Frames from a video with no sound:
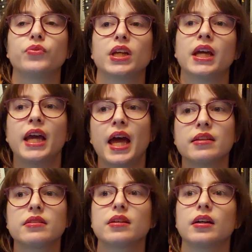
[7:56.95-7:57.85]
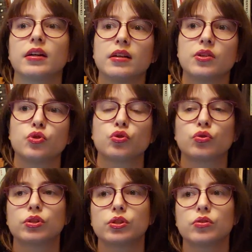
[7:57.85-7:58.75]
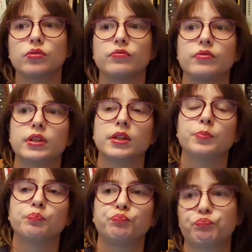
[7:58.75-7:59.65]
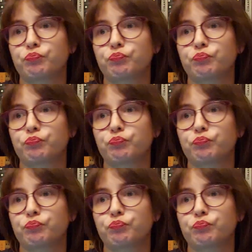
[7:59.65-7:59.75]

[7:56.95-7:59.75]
he has a, a sort of um,